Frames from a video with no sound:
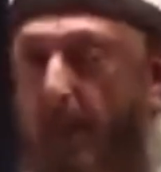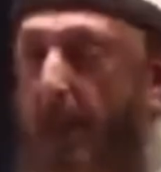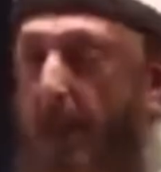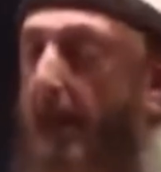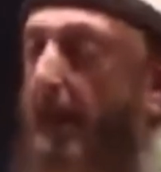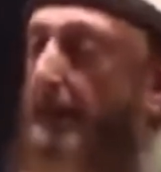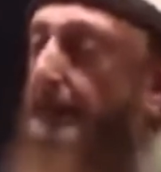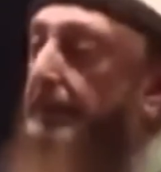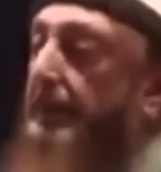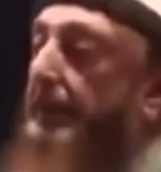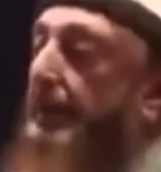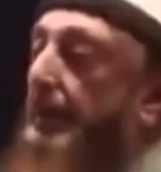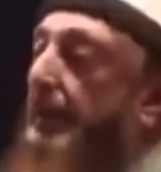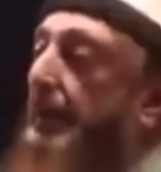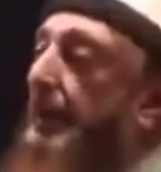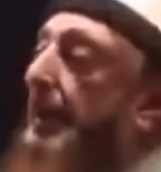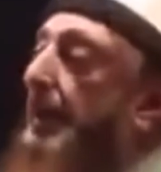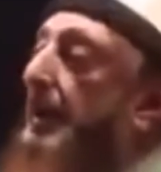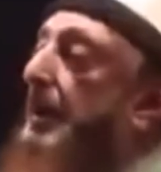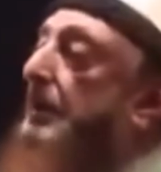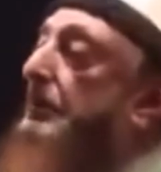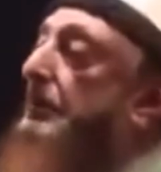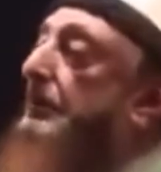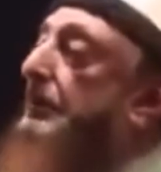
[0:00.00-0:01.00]
And then
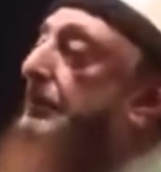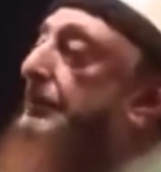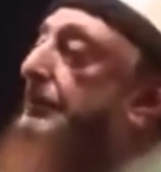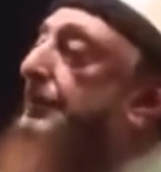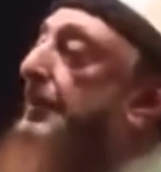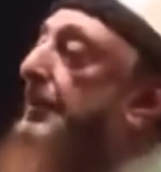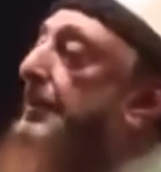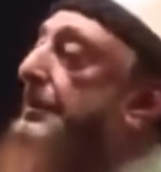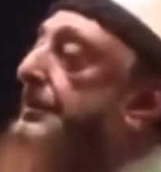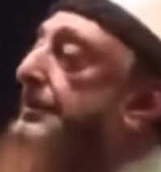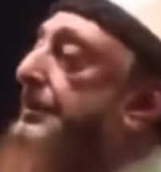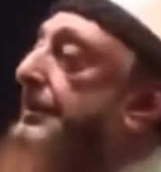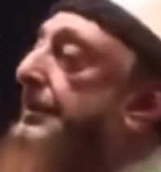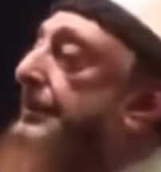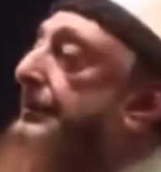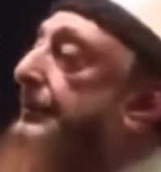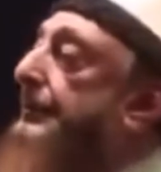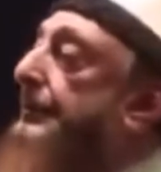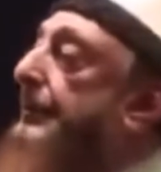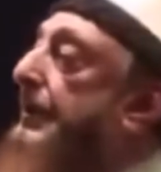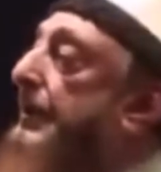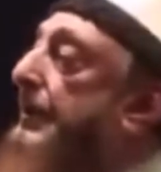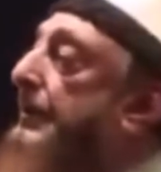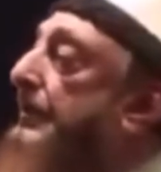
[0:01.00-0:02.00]
Allah responded
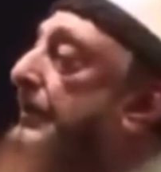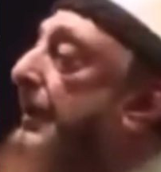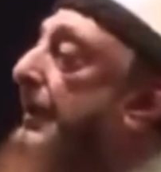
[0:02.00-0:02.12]
to him,